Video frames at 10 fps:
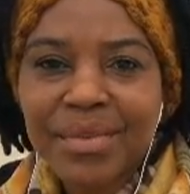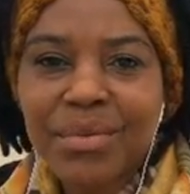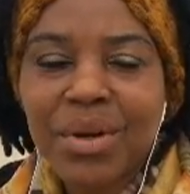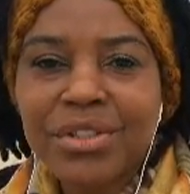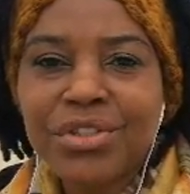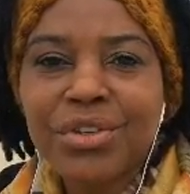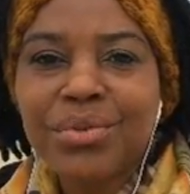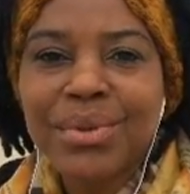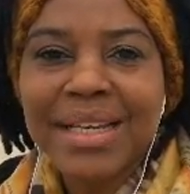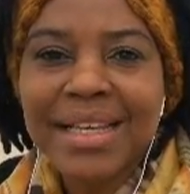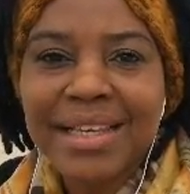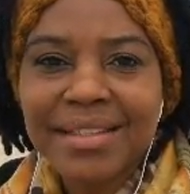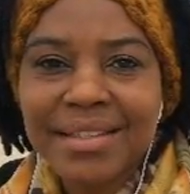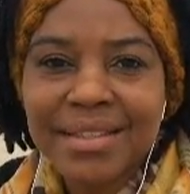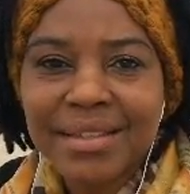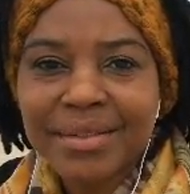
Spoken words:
What do you release?